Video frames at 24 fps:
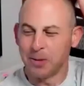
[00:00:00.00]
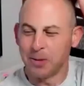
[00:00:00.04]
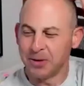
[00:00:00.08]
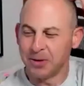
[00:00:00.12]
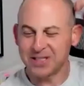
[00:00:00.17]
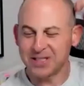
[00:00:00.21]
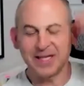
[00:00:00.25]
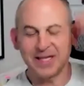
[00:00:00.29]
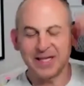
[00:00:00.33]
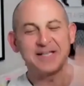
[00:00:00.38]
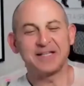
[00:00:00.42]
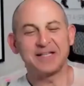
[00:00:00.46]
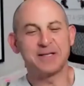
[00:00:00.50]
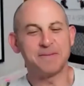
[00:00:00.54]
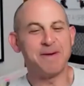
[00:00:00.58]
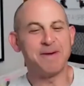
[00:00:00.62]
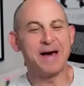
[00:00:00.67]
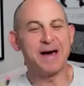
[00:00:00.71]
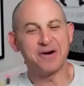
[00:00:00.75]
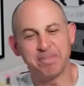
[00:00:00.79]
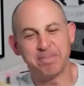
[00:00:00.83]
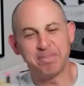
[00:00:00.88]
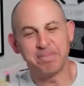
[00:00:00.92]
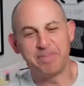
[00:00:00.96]
like the
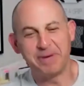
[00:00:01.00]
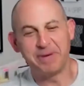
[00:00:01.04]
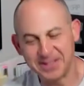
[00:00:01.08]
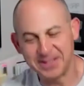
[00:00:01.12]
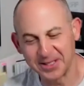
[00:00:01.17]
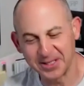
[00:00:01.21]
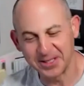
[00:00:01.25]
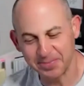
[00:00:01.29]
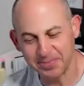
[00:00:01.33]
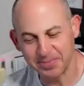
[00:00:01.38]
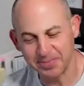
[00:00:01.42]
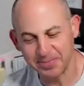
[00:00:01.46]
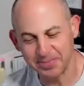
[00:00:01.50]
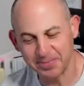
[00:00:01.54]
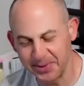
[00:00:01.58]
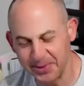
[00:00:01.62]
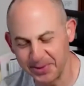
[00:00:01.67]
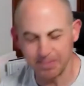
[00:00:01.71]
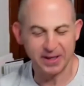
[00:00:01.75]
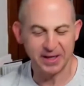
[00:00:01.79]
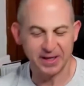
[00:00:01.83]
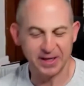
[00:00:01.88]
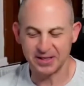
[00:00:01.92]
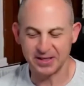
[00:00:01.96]
Better Business Bureau,
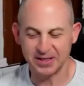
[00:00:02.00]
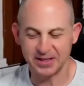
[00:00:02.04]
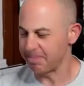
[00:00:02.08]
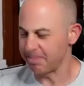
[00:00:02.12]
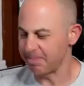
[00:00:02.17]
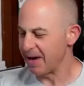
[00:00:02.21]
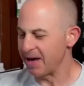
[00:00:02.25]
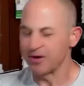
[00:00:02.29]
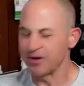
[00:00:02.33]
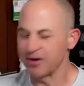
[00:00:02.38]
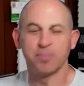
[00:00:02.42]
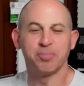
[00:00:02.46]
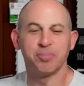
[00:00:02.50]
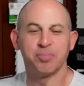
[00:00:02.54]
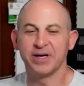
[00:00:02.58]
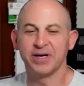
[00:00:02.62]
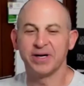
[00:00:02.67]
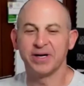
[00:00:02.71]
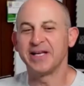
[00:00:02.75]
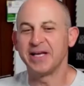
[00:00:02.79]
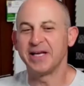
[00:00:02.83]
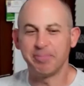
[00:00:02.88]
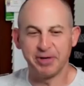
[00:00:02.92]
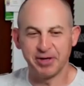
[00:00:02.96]
but it's the Better
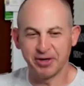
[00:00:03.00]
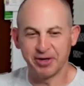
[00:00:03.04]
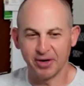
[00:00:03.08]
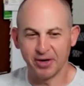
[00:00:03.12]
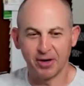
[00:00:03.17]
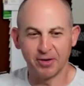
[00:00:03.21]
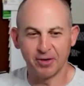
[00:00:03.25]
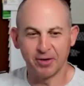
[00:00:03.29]
Printing Bureau.